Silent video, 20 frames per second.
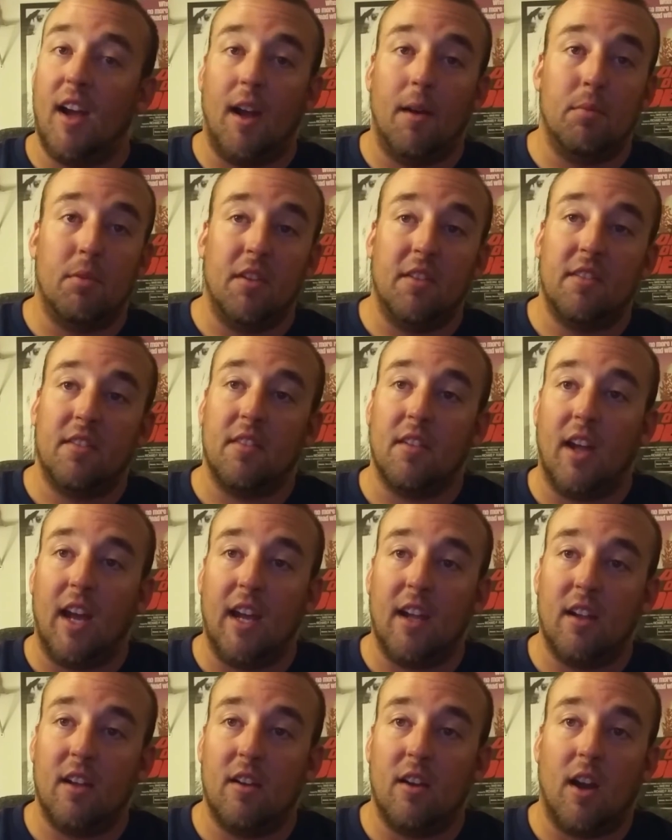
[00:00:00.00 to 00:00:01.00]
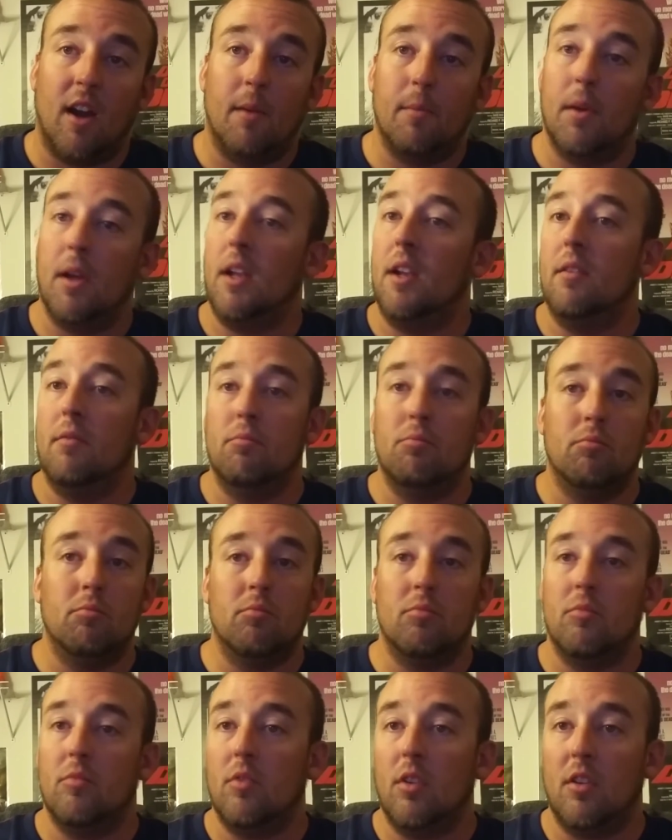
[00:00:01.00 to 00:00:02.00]
Please like, comment,
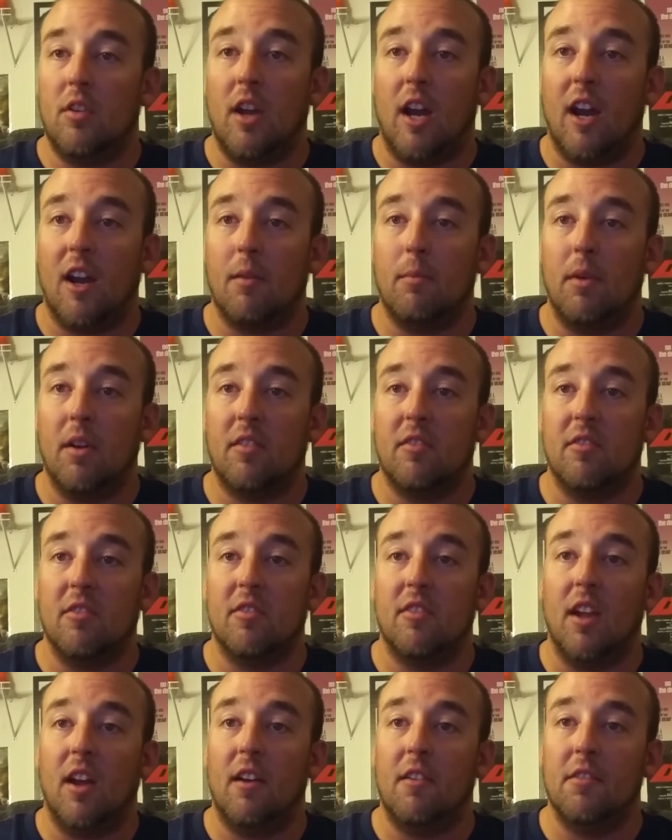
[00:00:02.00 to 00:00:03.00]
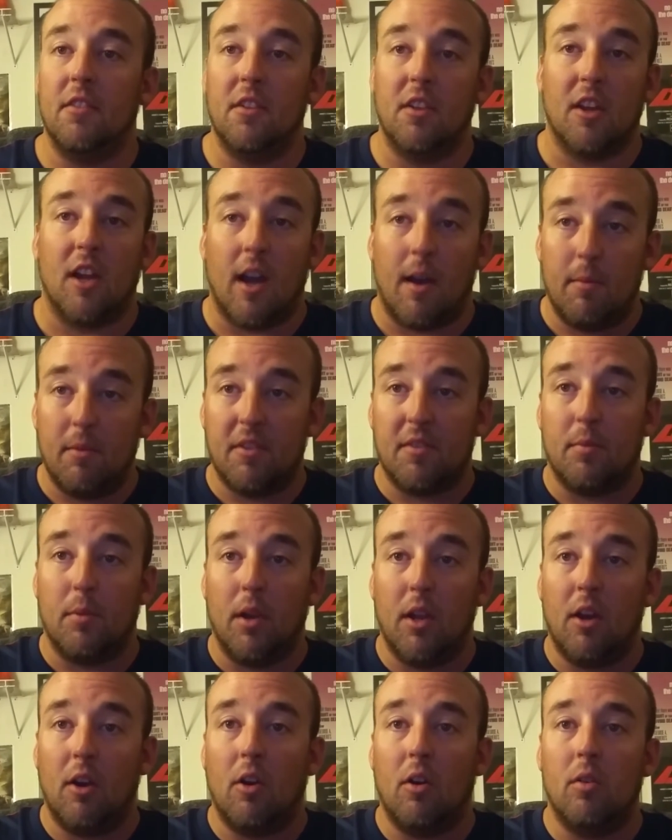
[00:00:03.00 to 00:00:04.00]
talk amongst yourselves in the comments
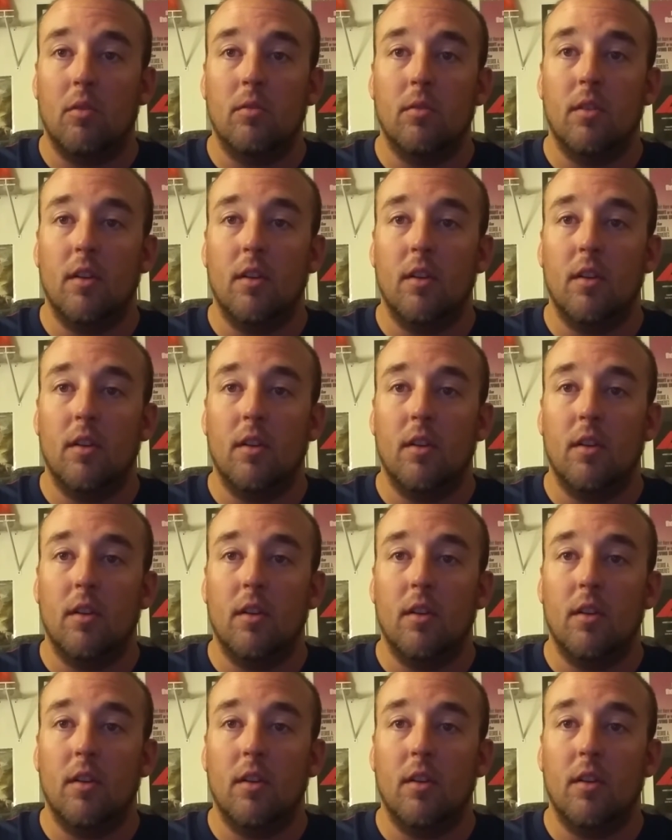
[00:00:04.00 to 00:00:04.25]
below.